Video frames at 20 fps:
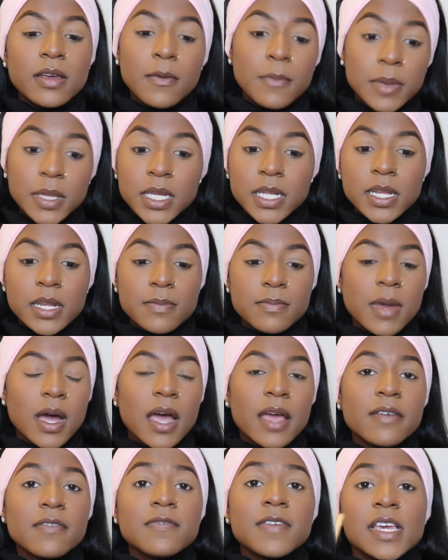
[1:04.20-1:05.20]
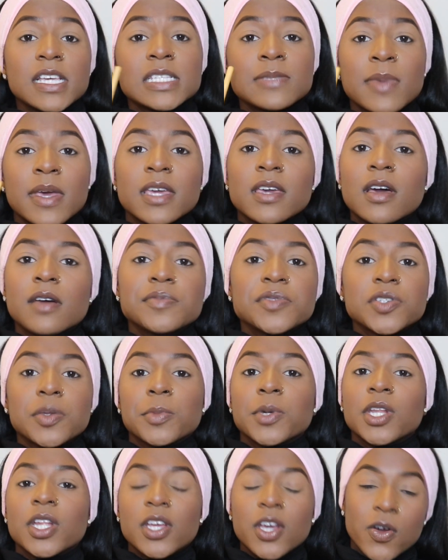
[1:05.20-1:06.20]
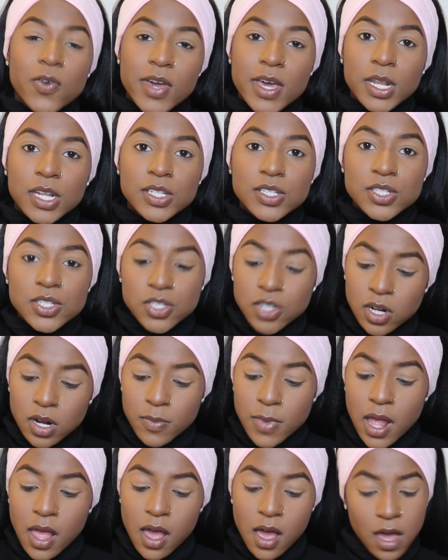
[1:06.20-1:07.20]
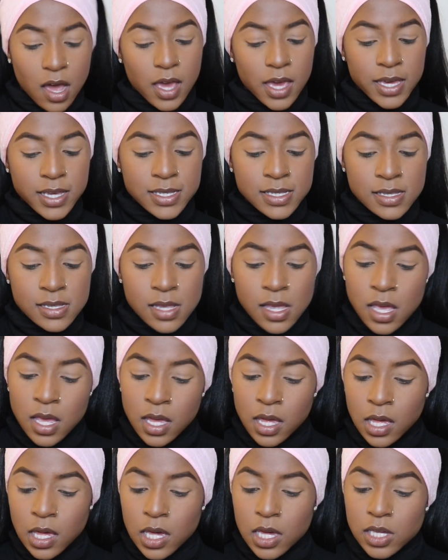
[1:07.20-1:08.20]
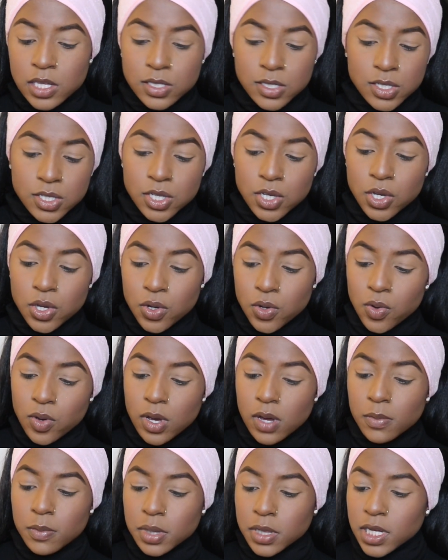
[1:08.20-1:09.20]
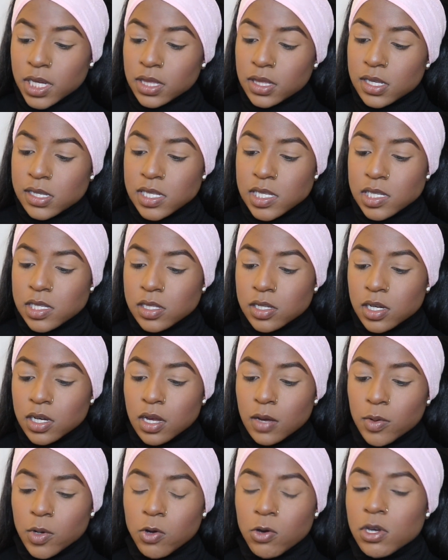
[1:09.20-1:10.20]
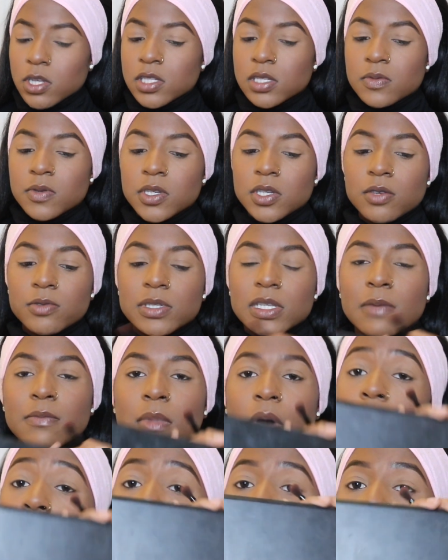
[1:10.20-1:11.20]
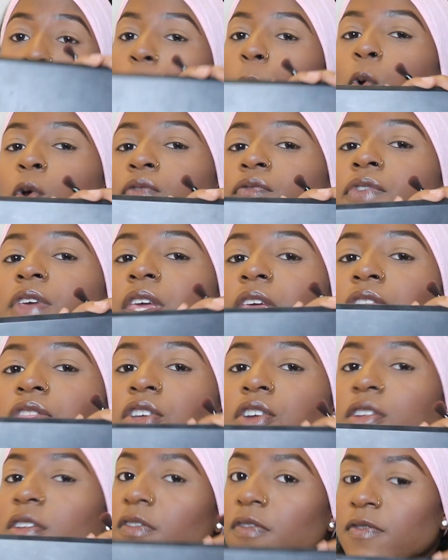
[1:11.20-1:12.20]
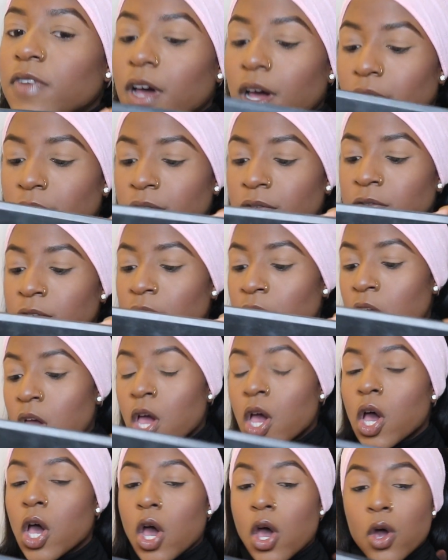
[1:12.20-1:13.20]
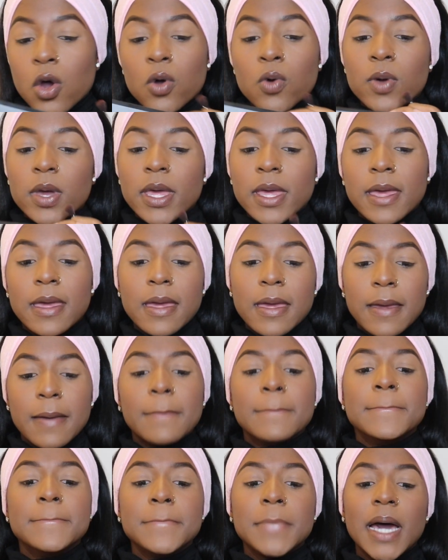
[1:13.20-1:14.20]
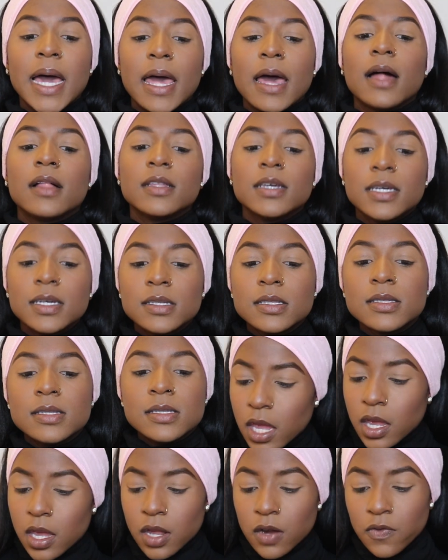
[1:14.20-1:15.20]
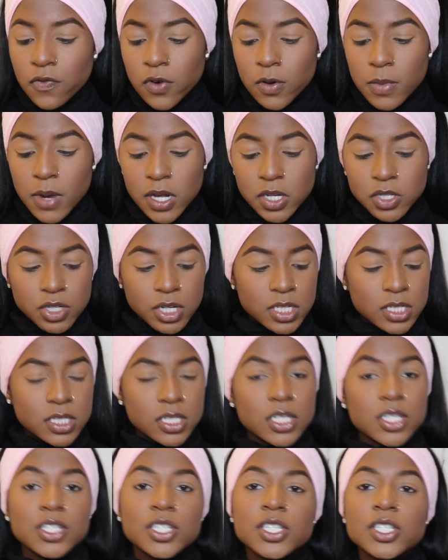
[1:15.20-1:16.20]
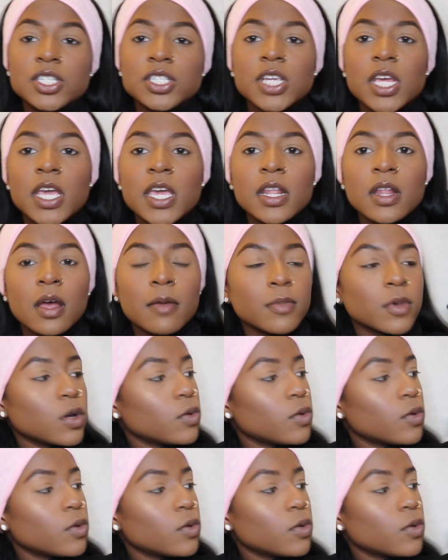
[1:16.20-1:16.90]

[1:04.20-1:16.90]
completed my face makeup, so I'm going to go ahead and start on my eyes. To complete this look, I'm going to be using my Morphe 35O palette, and for my transition shade I'm